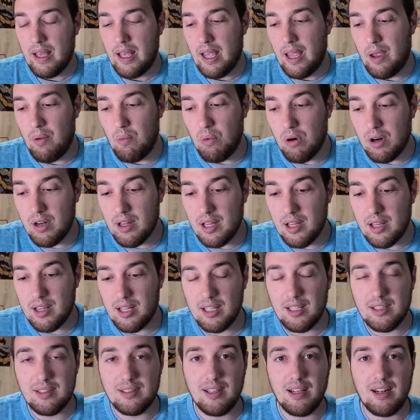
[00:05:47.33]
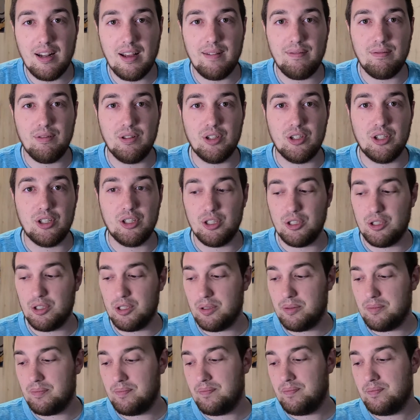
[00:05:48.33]
And one of the things that I've learned
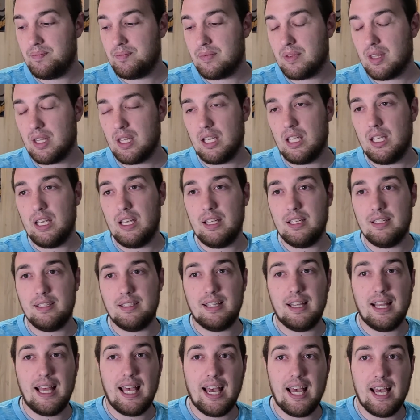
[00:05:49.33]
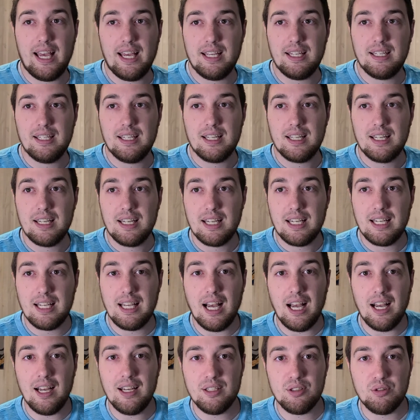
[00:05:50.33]
is that
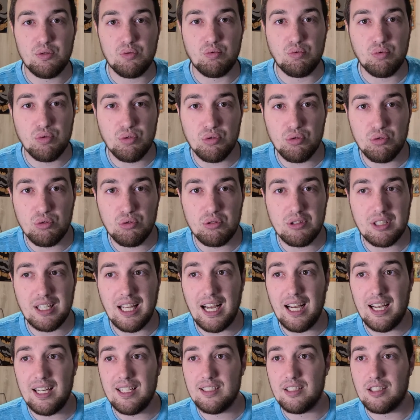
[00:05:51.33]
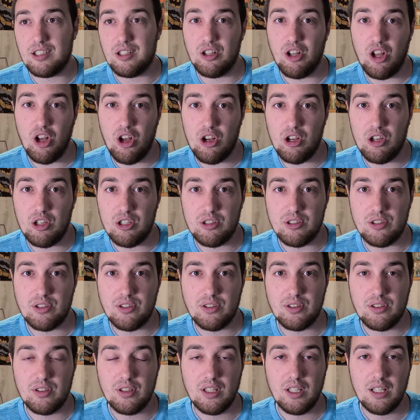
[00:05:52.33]
God's rules, God's
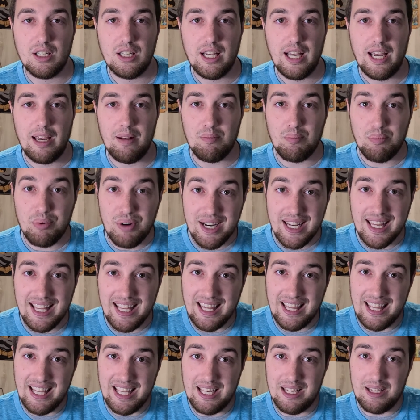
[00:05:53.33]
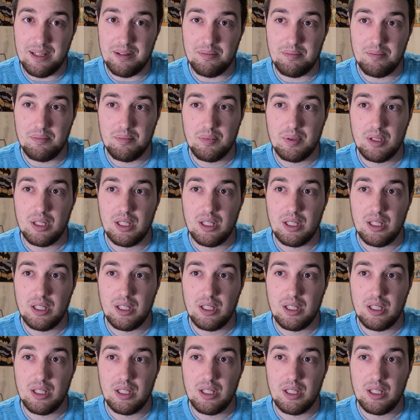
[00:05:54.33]
laws, and breaking them